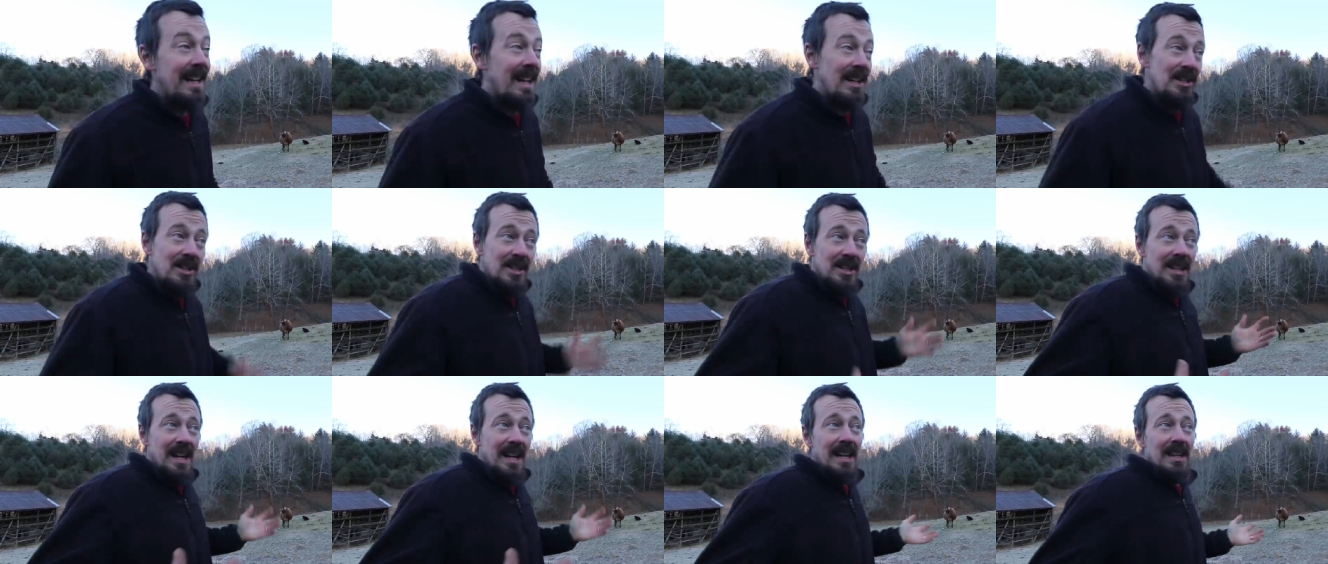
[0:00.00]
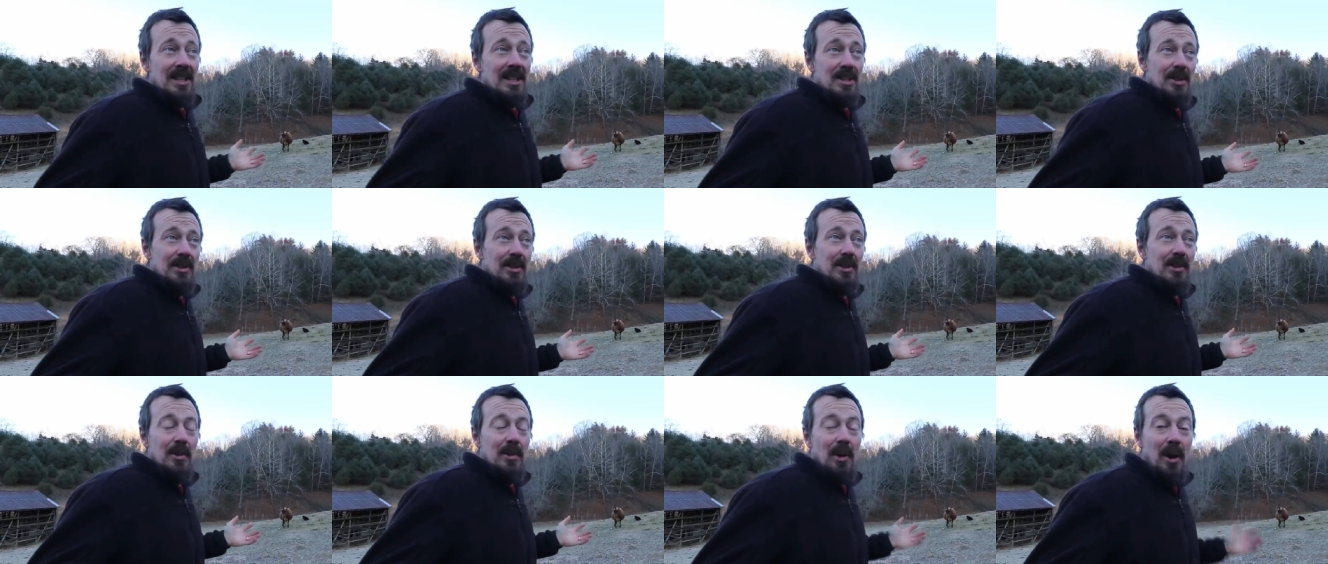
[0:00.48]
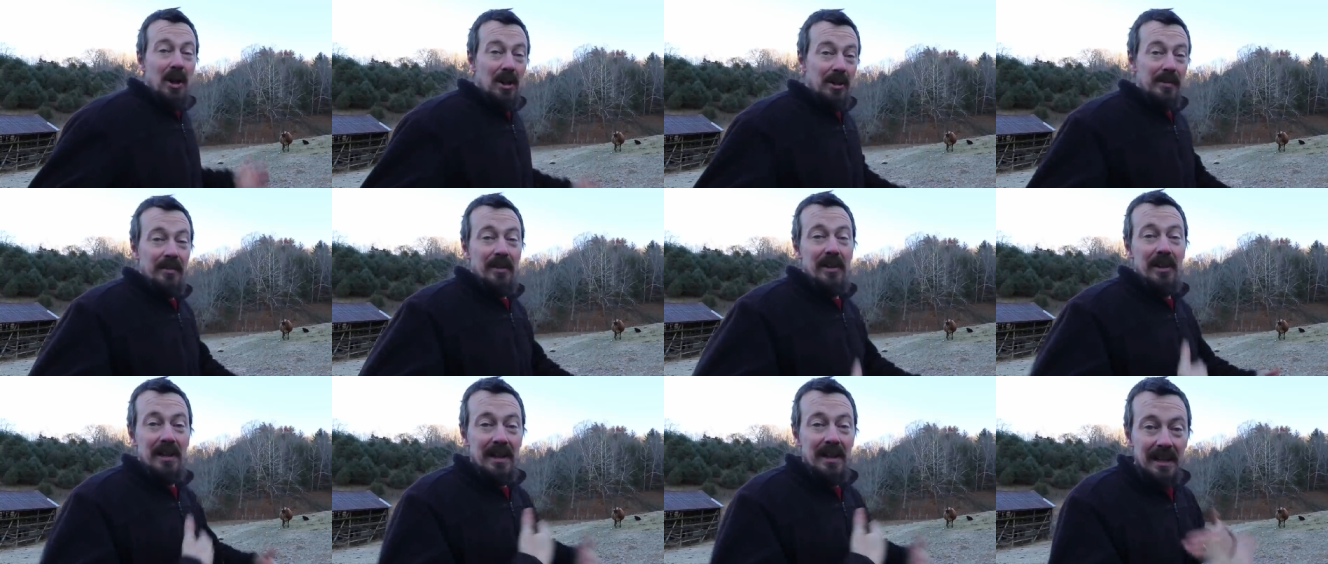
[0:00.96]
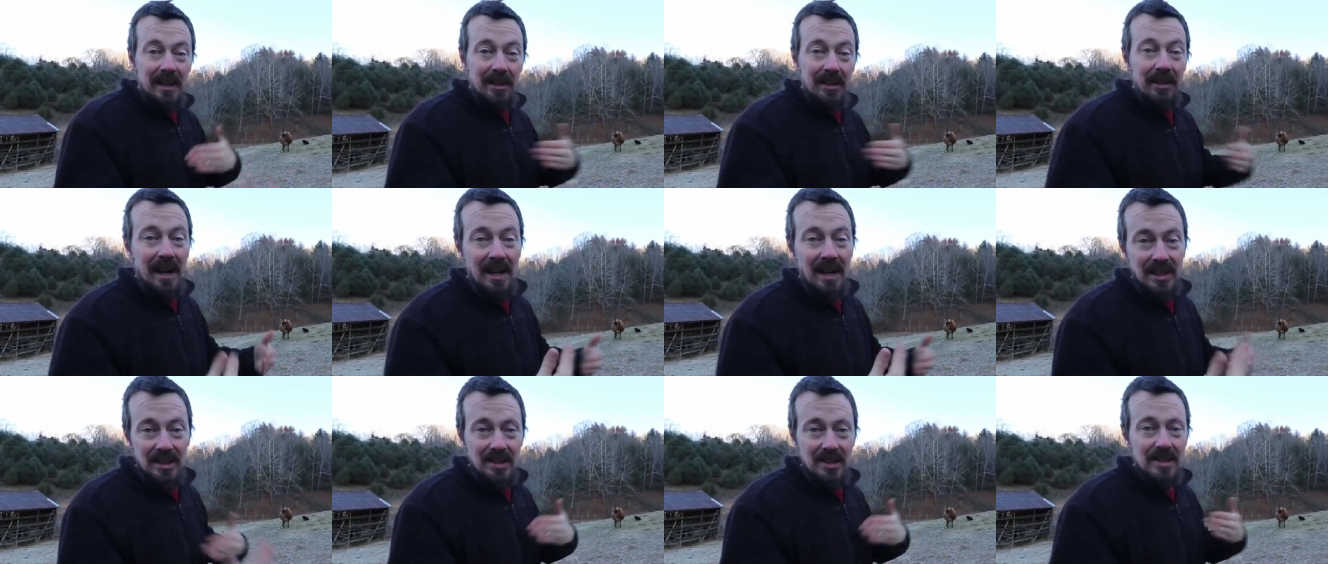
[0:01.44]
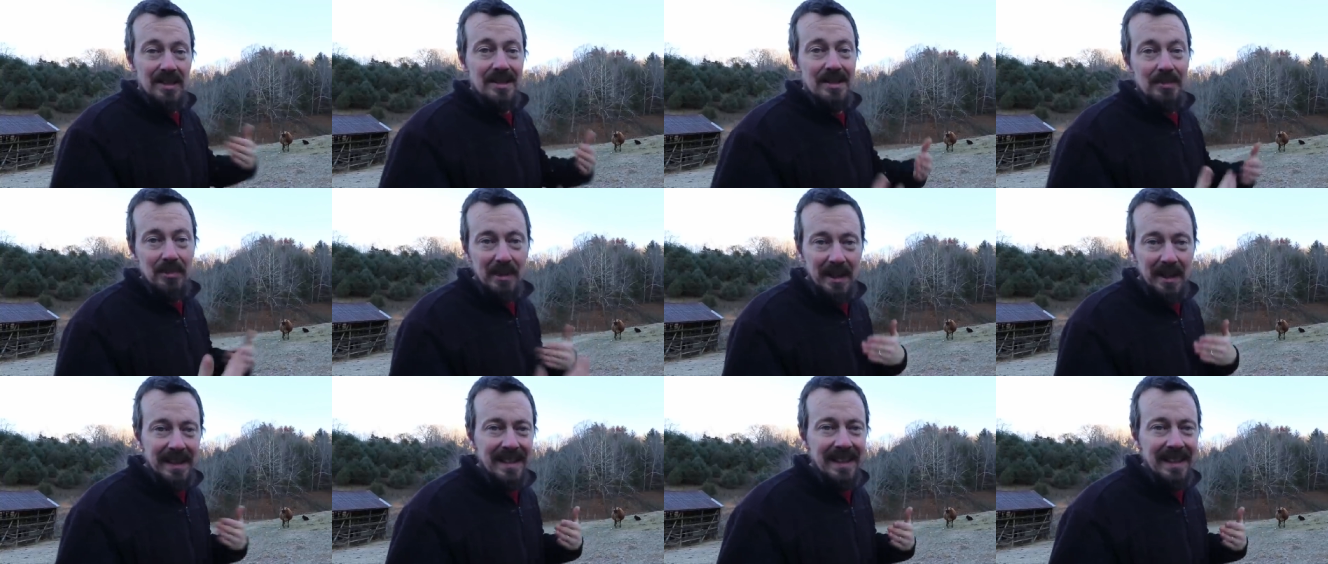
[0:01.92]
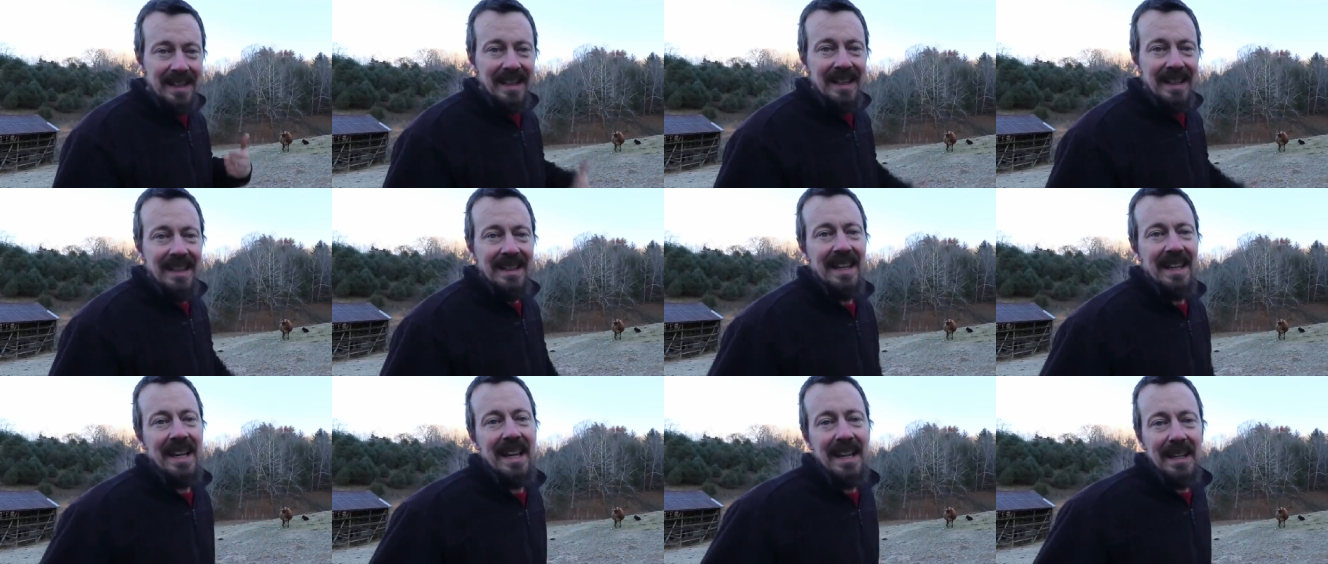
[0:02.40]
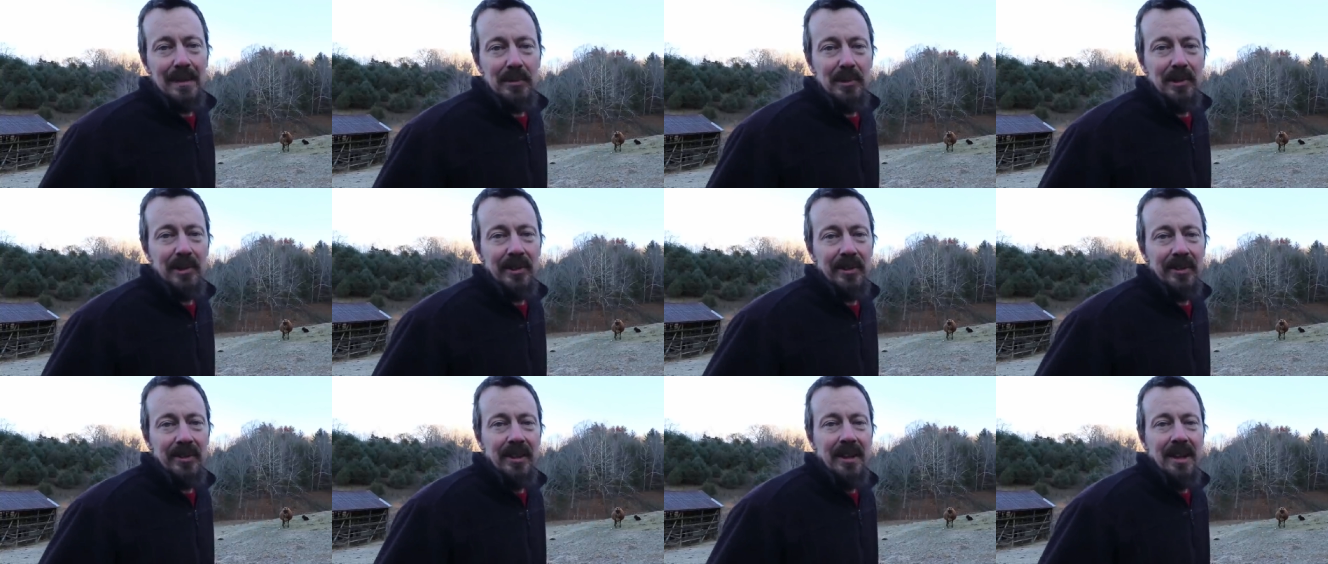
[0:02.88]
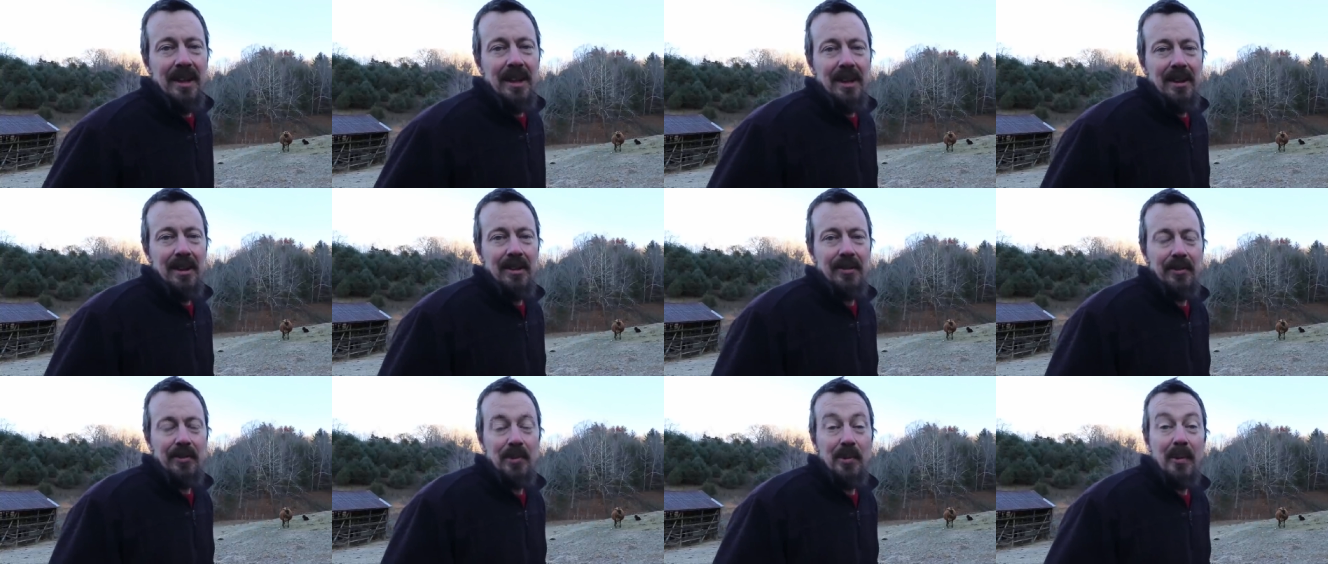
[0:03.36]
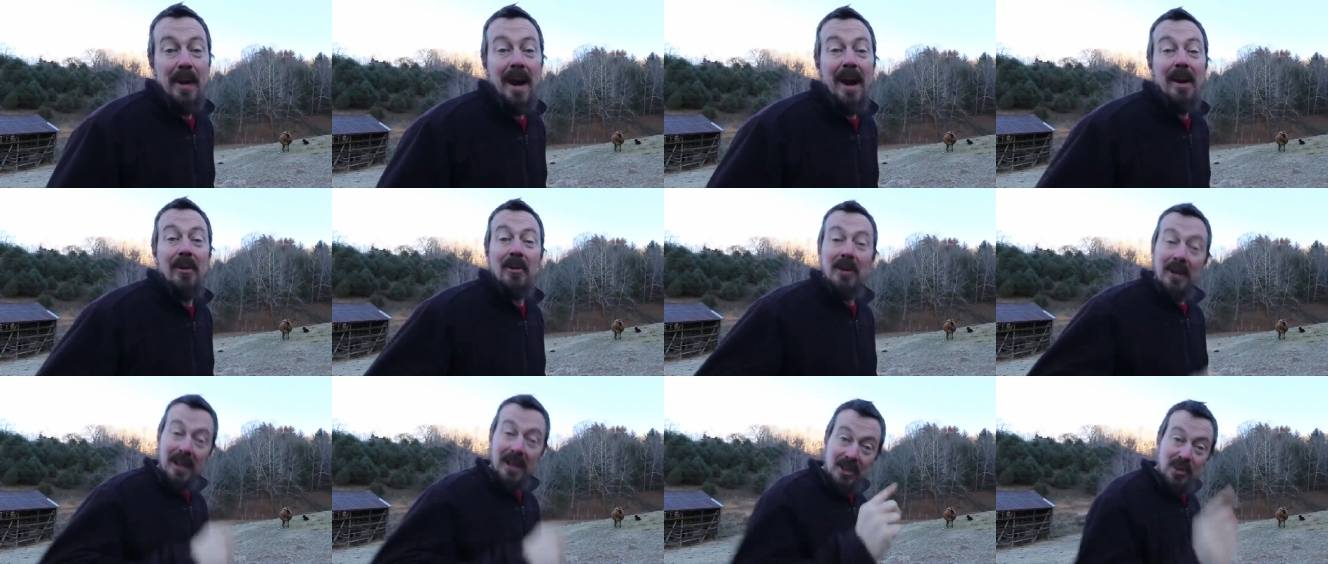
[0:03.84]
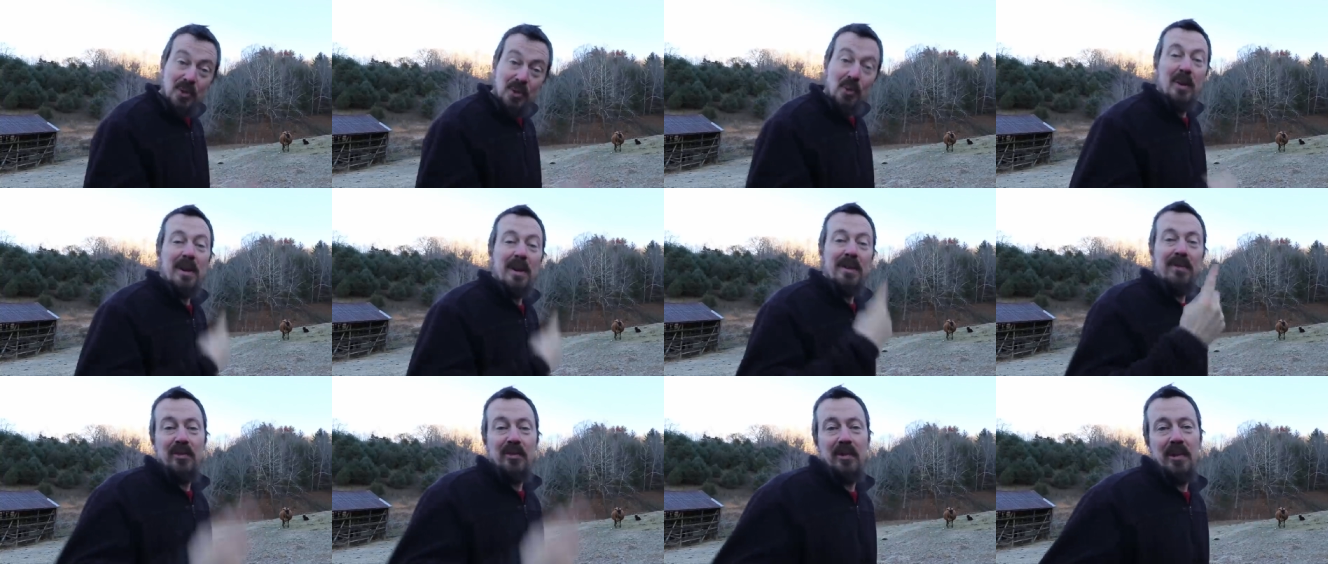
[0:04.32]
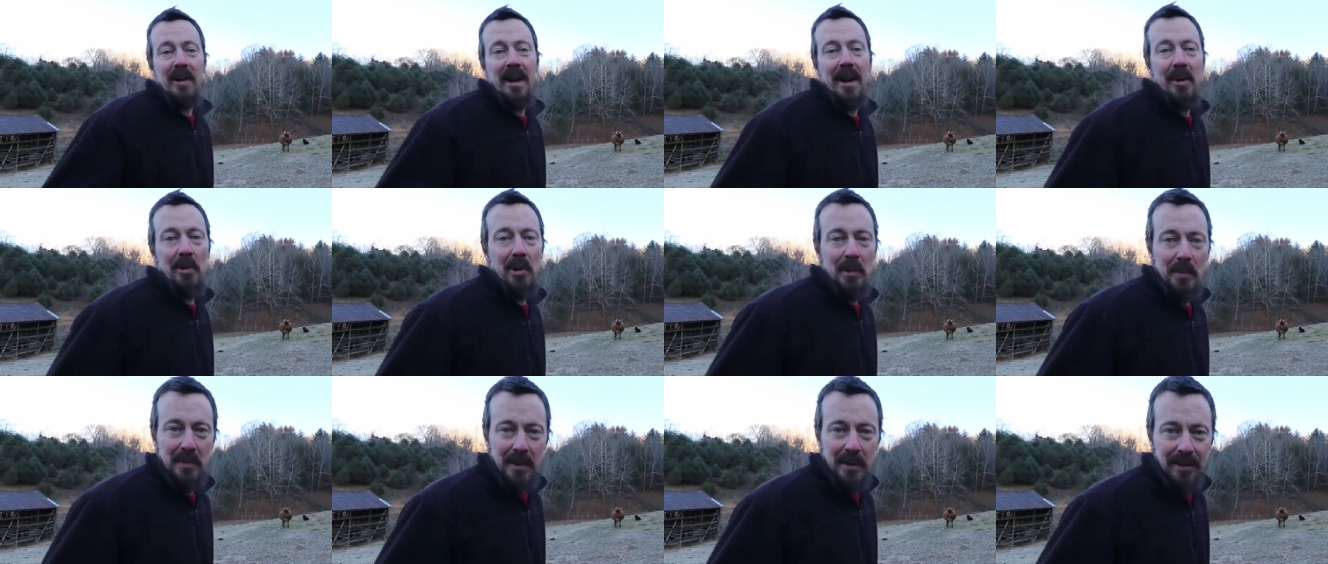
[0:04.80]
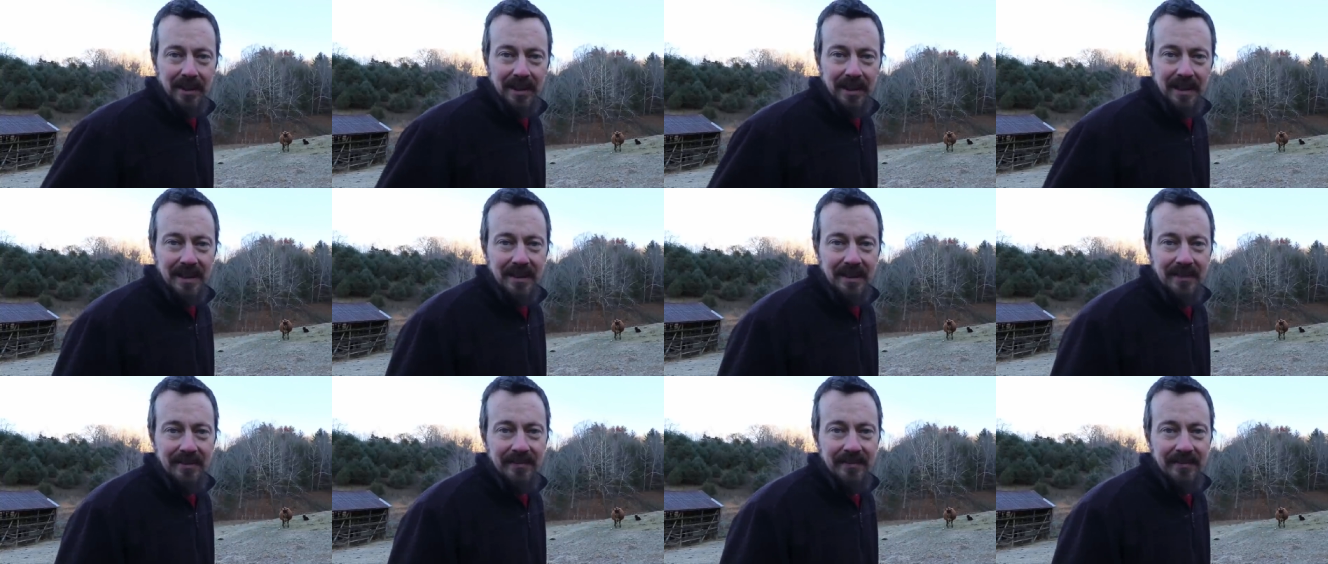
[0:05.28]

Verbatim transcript: and just kind of show you all of our interactions with the animals throughout a 24 hour period.